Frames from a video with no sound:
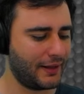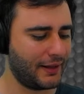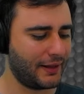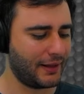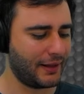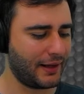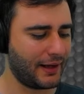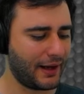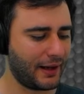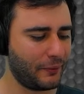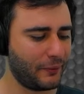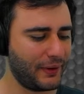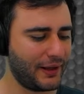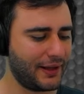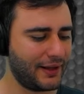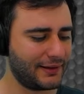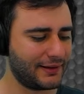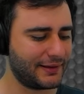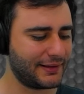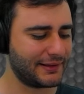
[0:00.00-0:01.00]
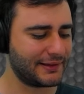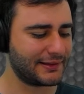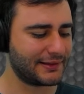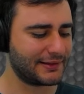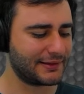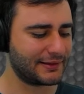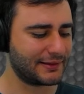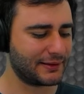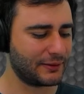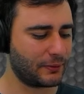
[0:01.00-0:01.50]
and now we get
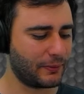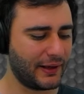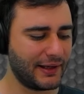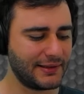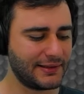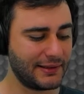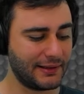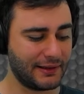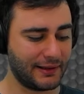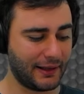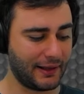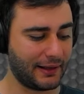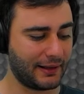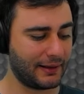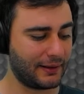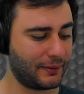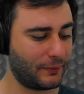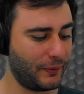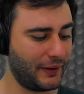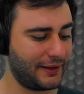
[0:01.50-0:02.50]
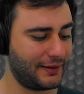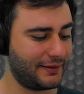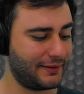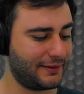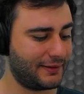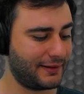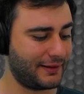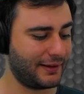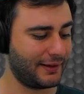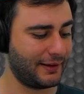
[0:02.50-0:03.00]
this crazy thing with
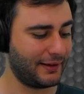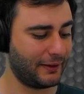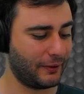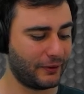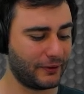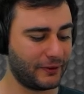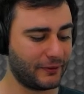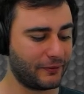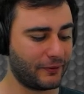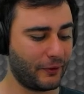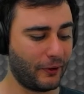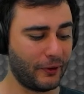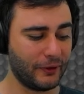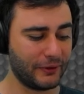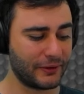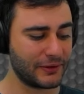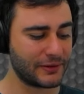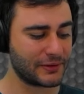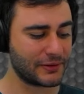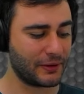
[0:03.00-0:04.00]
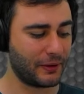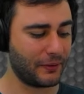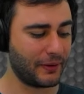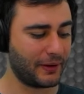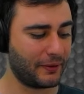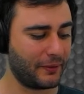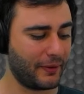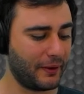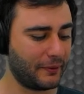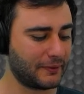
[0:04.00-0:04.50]
a lot of colors going
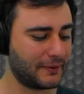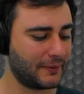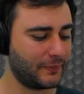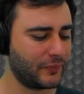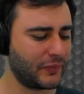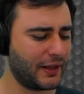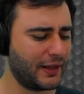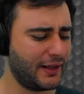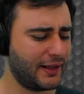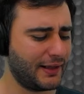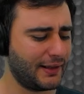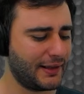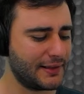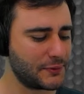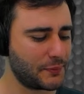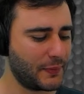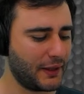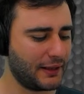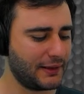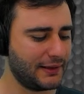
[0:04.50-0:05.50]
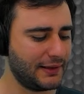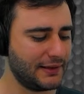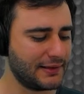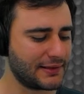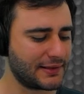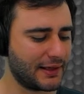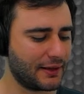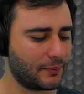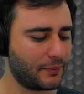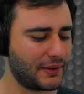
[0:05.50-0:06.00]
around. Let's make these
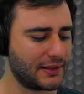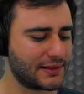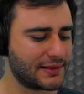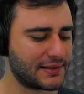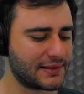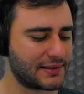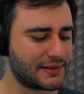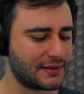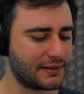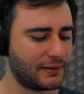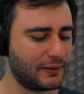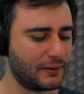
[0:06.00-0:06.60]
segments